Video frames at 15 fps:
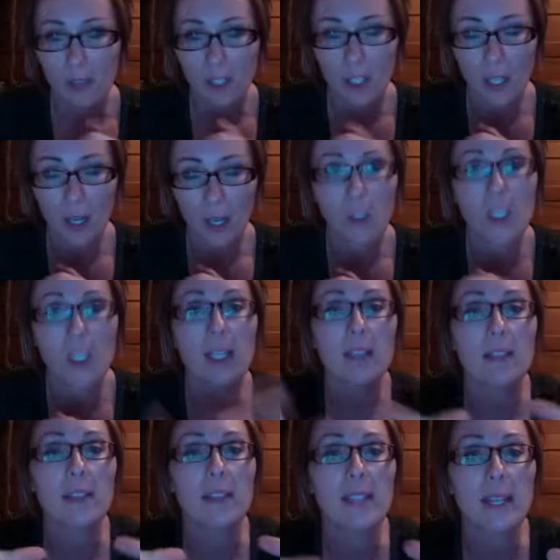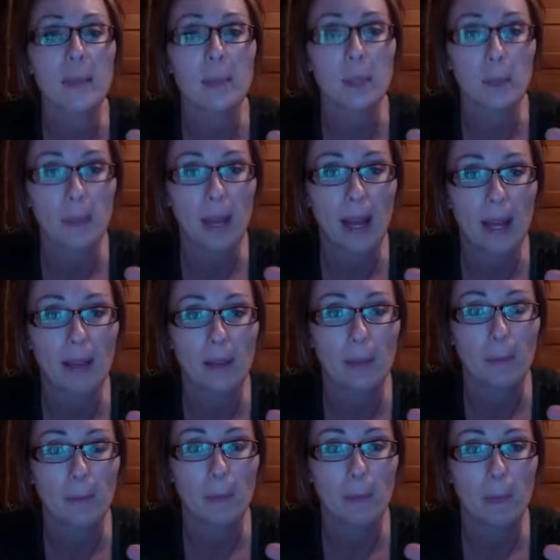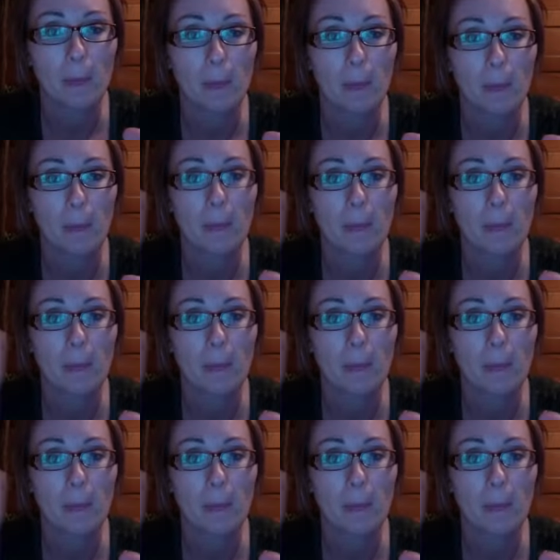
sh- oh she got the sampler pack. Yeah.